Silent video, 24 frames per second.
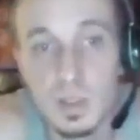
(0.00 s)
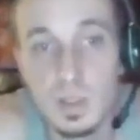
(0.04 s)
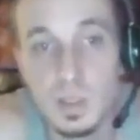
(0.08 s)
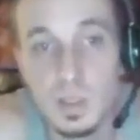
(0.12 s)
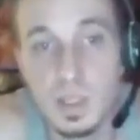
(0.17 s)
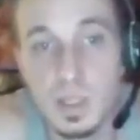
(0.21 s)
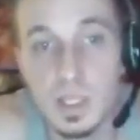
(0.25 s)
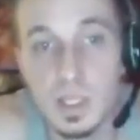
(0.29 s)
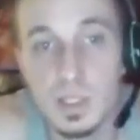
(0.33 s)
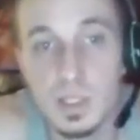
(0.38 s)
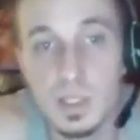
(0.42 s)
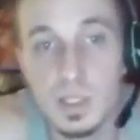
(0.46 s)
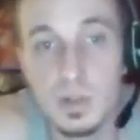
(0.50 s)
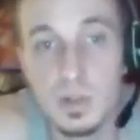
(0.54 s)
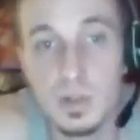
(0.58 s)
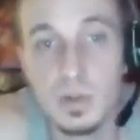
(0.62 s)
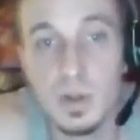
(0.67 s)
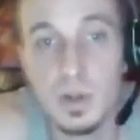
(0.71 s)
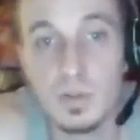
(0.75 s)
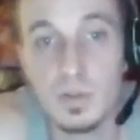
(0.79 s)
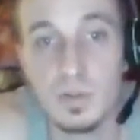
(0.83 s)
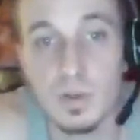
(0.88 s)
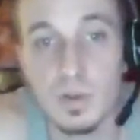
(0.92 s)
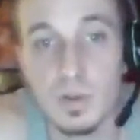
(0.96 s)
lest you
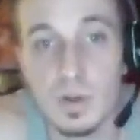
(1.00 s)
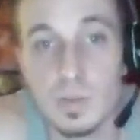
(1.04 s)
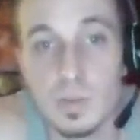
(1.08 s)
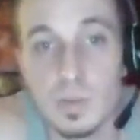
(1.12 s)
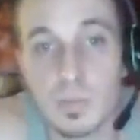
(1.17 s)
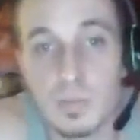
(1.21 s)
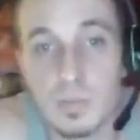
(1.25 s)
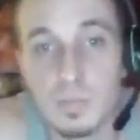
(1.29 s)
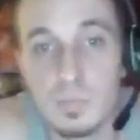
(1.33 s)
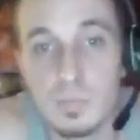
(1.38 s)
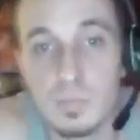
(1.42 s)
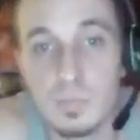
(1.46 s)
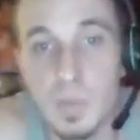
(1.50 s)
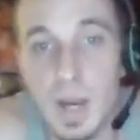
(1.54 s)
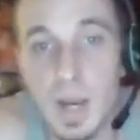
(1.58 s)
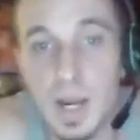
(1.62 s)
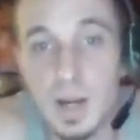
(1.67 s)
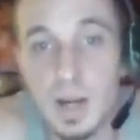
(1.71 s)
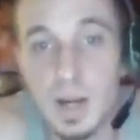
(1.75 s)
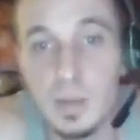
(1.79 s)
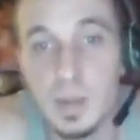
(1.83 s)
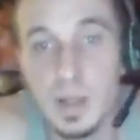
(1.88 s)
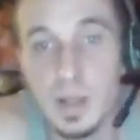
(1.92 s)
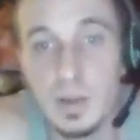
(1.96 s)
not fall
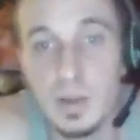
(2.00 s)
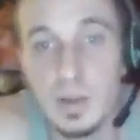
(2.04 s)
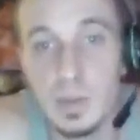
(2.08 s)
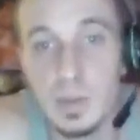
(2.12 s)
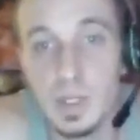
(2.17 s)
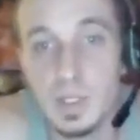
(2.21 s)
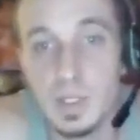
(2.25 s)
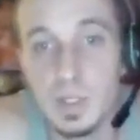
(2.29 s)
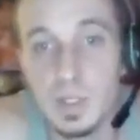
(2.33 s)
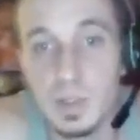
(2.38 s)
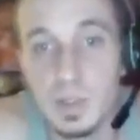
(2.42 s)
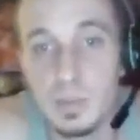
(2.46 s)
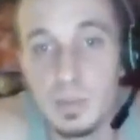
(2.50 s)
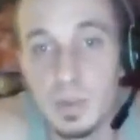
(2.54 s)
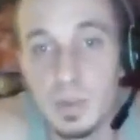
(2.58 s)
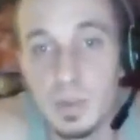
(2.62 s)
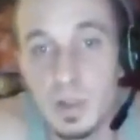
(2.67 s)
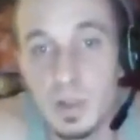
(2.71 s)
mire by the reason